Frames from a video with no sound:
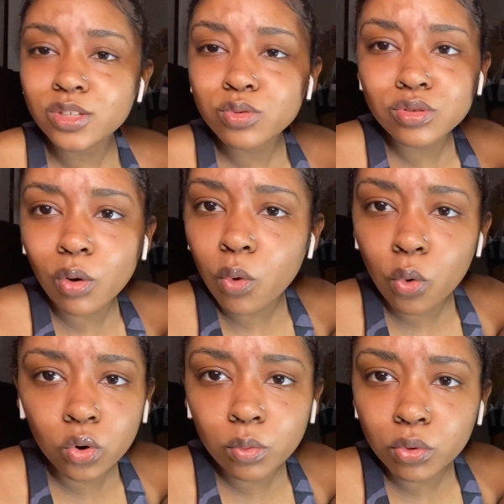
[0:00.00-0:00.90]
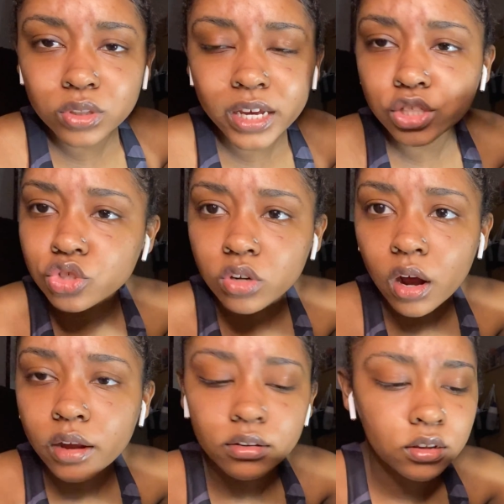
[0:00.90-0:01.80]
was a horrible test
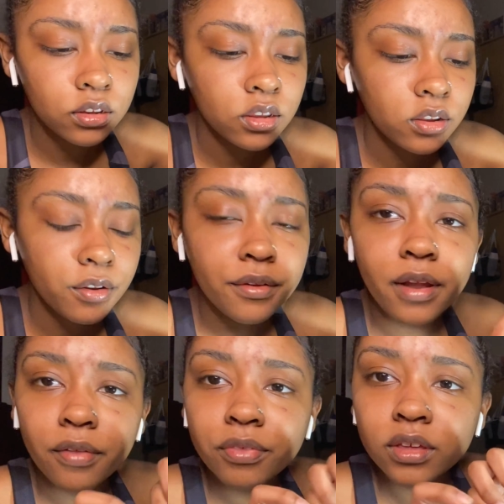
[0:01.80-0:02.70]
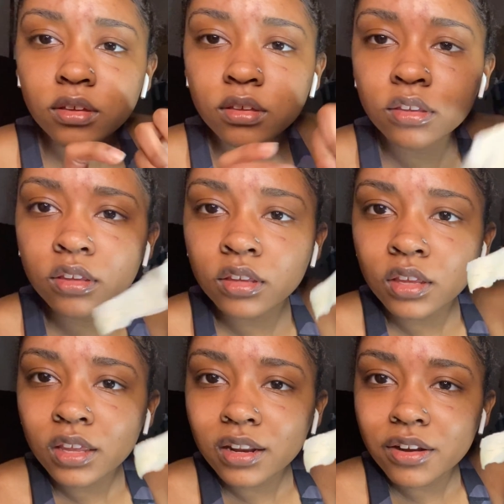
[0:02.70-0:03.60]
try. Nothing
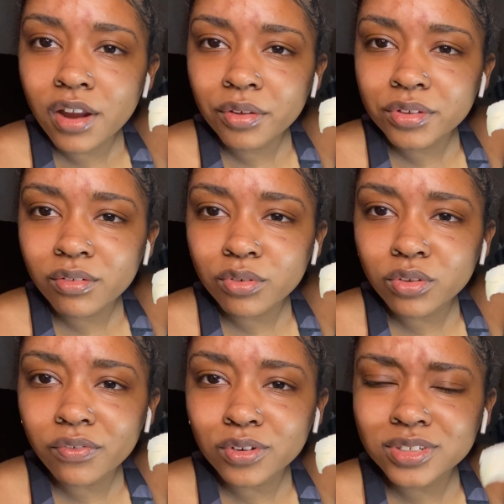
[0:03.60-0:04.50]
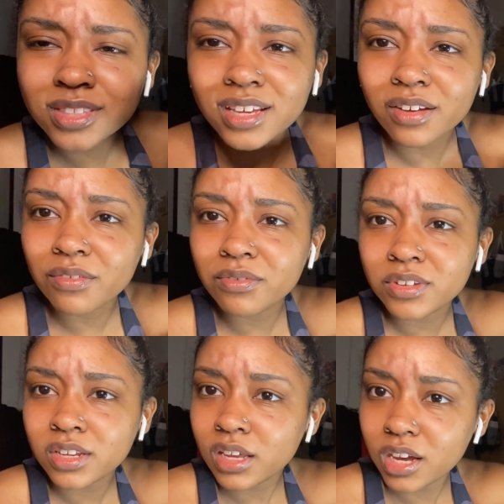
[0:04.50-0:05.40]
for the first thing of
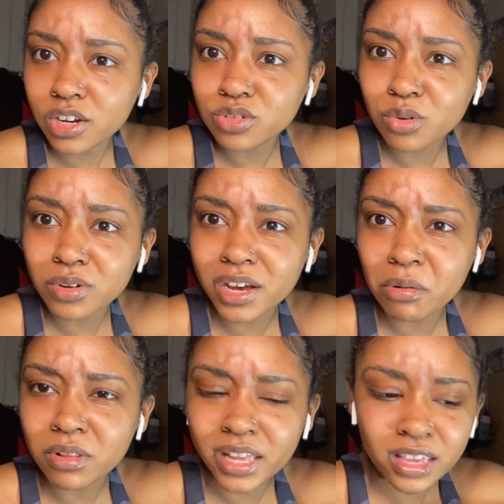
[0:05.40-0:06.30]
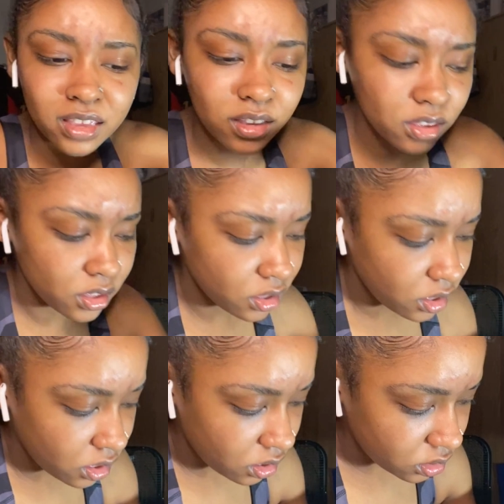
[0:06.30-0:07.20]
hairs on LA.
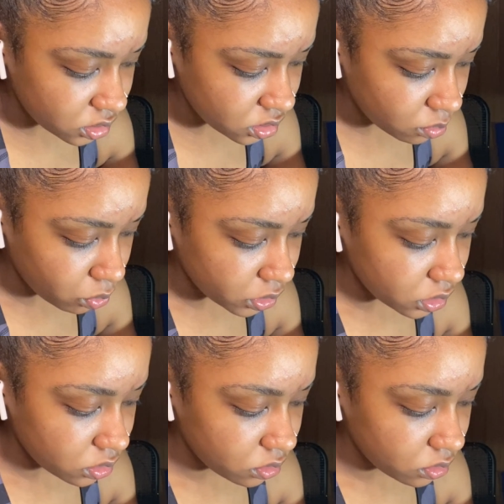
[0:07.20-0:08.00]
Disappointed.